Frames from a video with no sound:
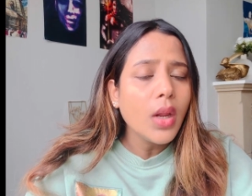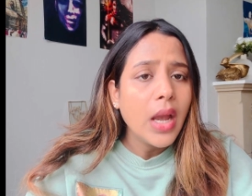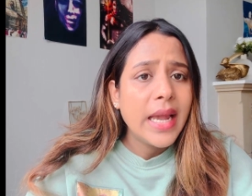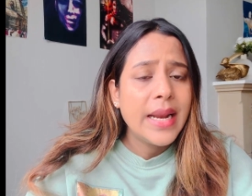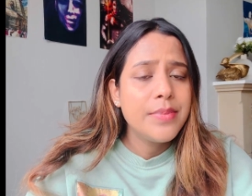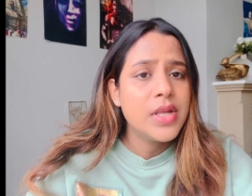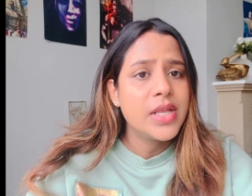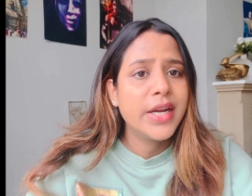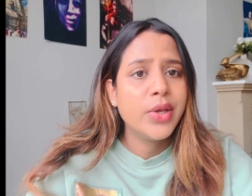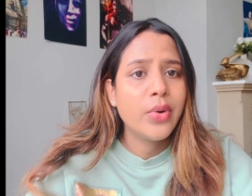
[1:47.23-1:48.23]
NMC
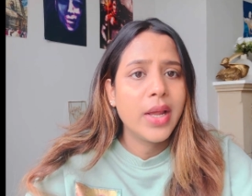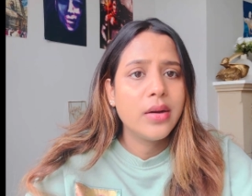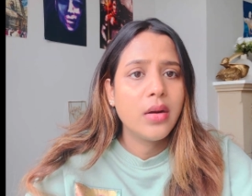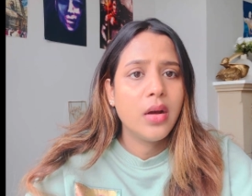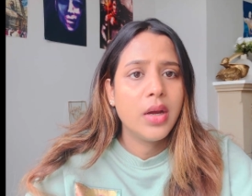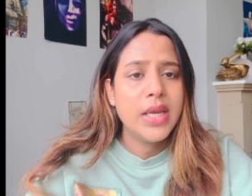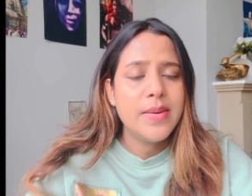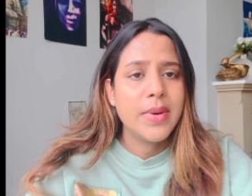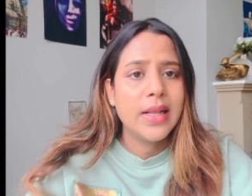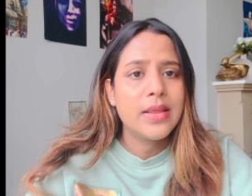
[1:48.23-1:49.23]
send you an
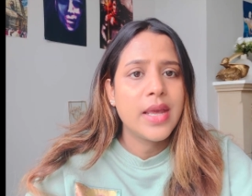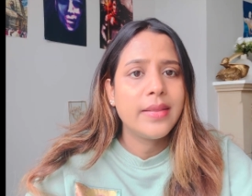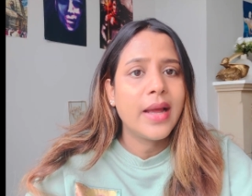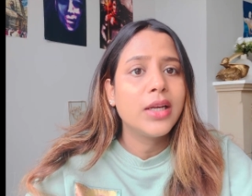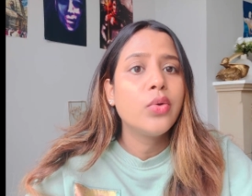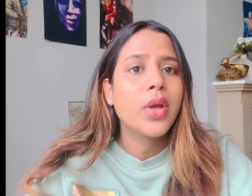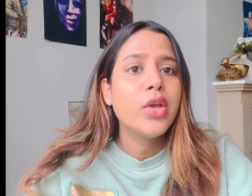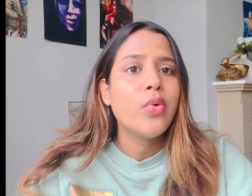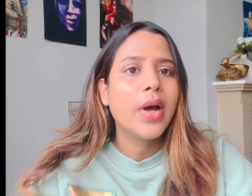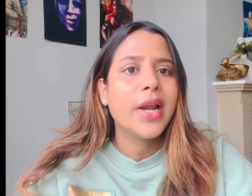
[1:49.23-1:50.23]
email saying that
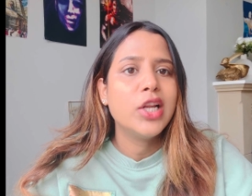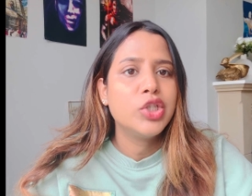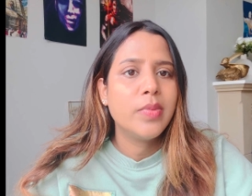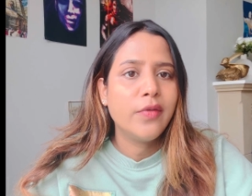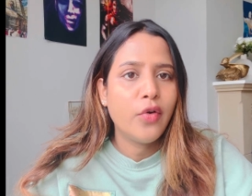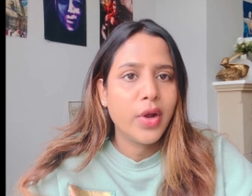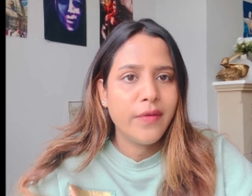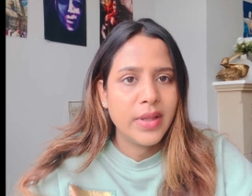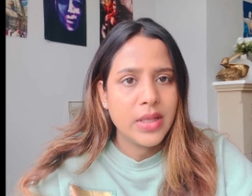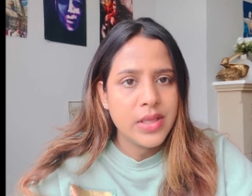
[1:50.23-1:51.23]
you are eligible for
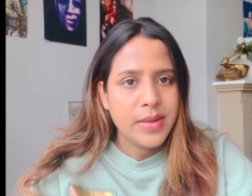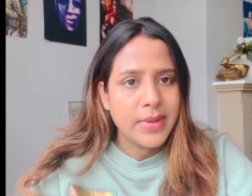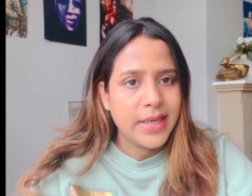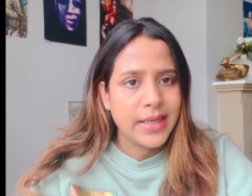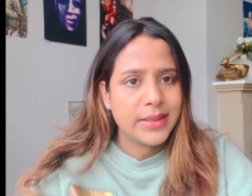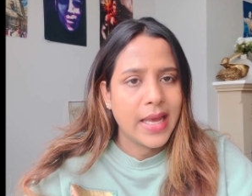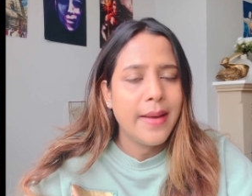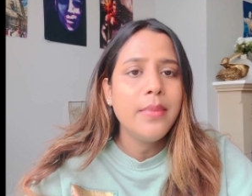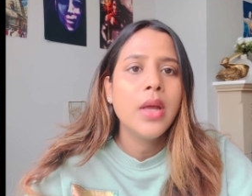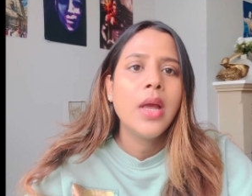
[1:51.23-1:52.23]
giving the CBT
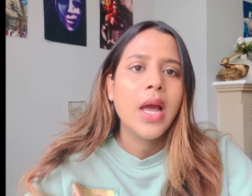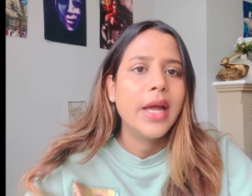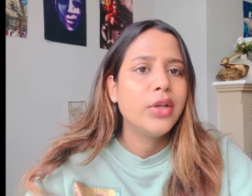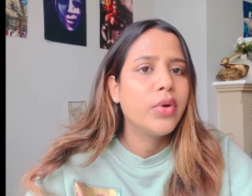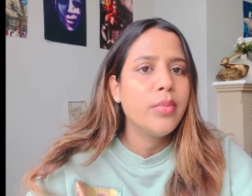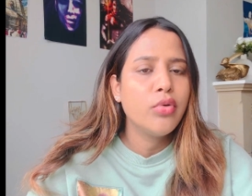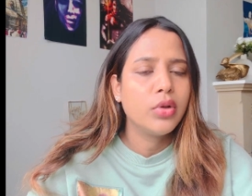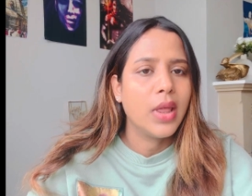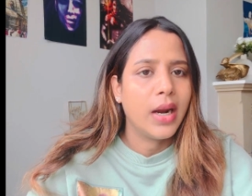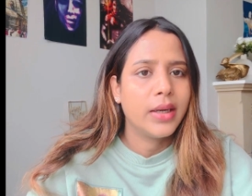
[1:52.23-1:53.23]
exam, and you can
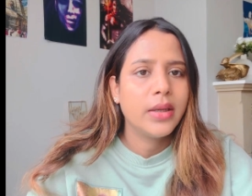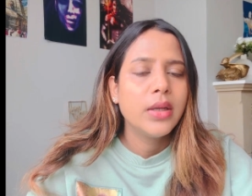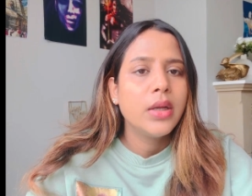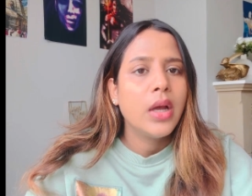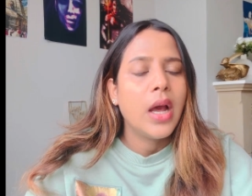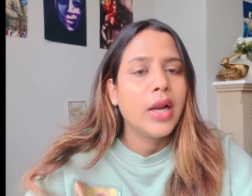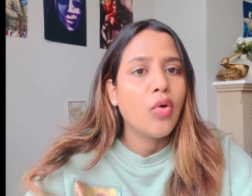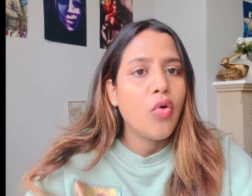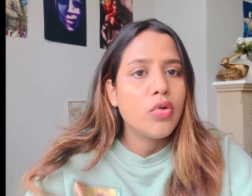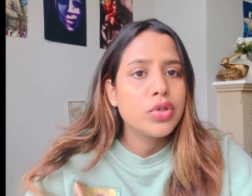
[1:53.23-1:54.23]
book that. And
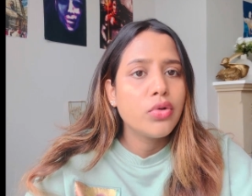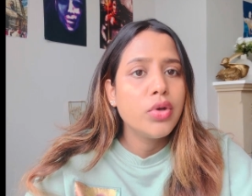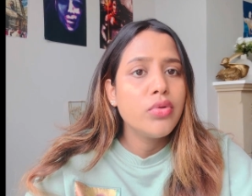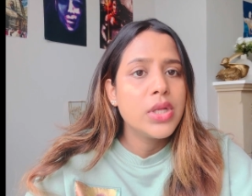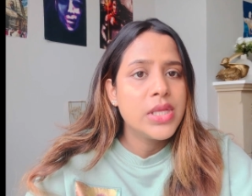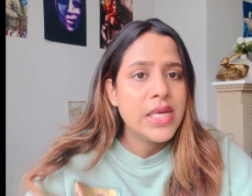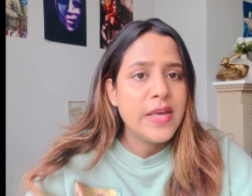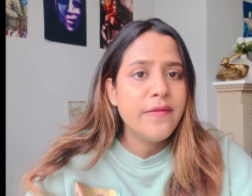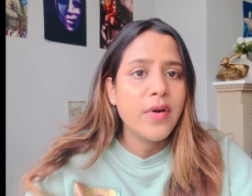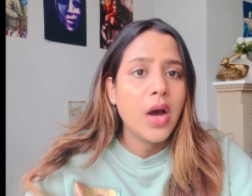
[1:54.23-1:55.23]
also you
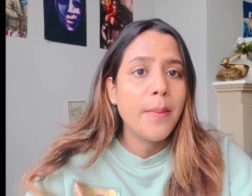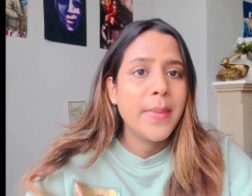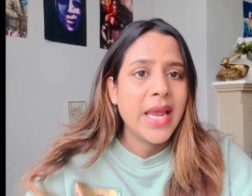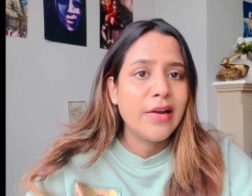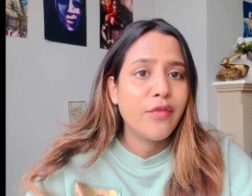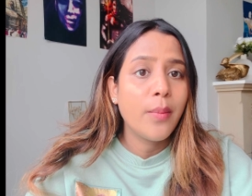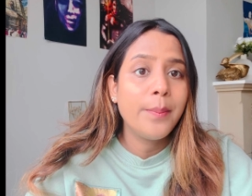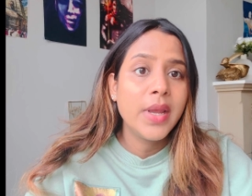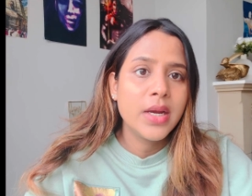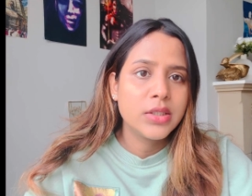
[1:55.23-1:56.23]
receive a mail from
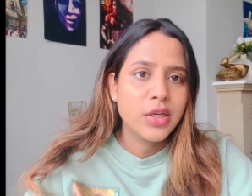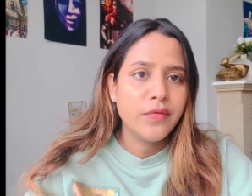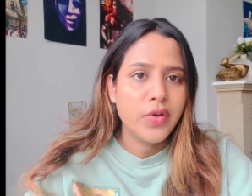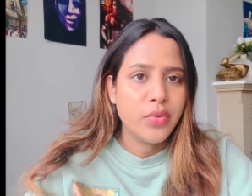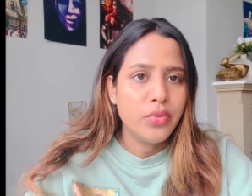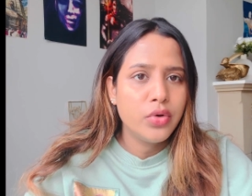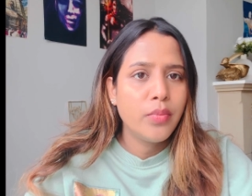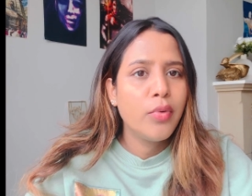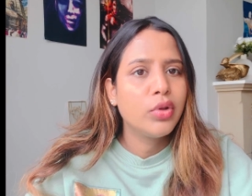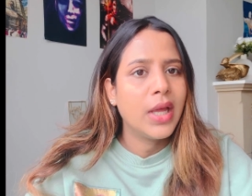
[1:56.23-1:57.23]
Pearson VUE to
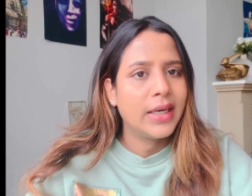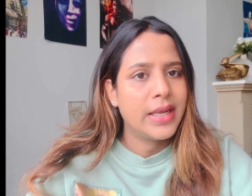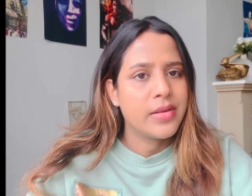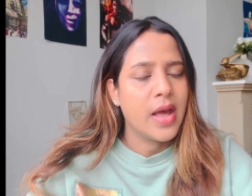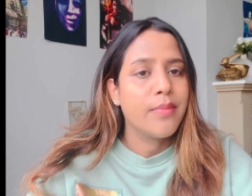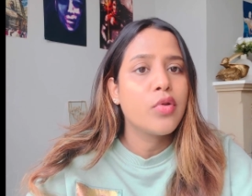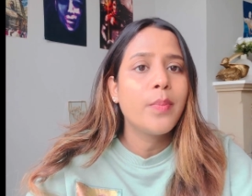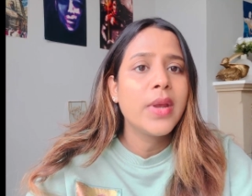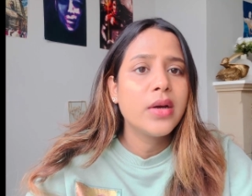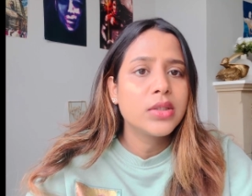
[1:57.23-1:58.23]
book that exam. So
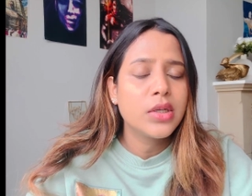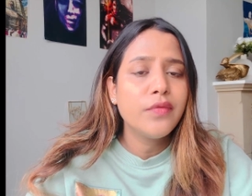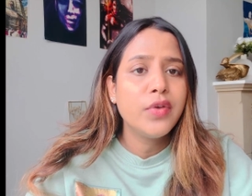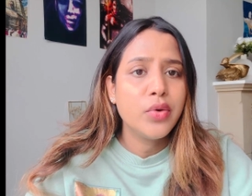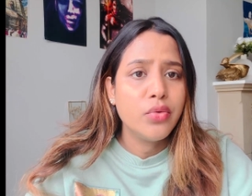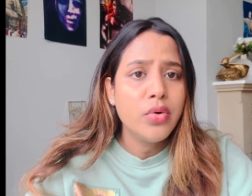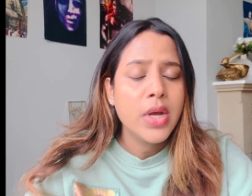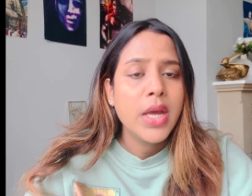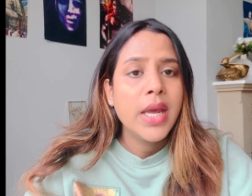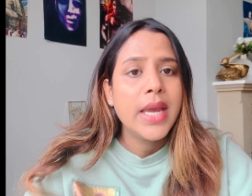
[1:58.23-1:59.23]
Pearson VUE
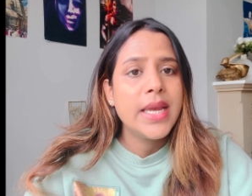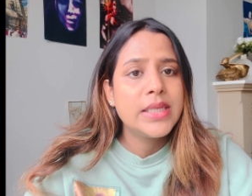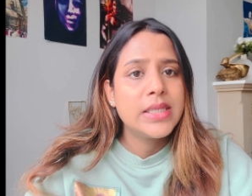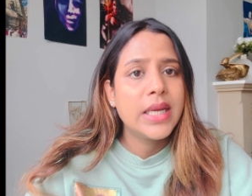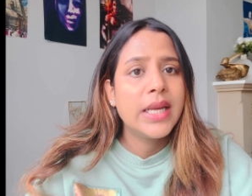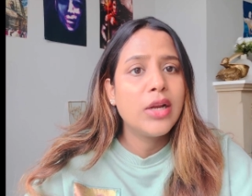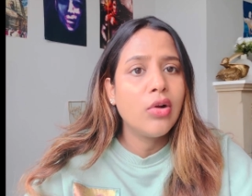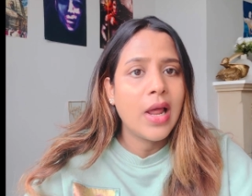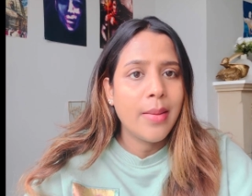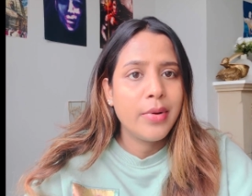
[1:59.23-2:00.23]
is in
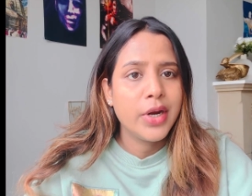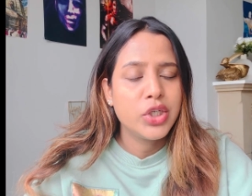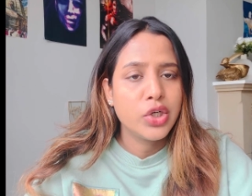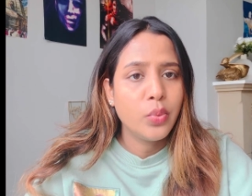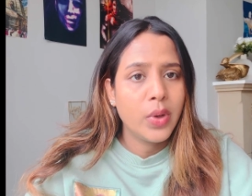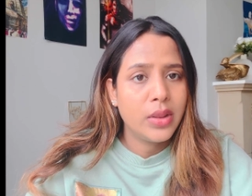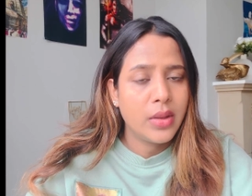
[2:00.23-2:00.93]
collaboration with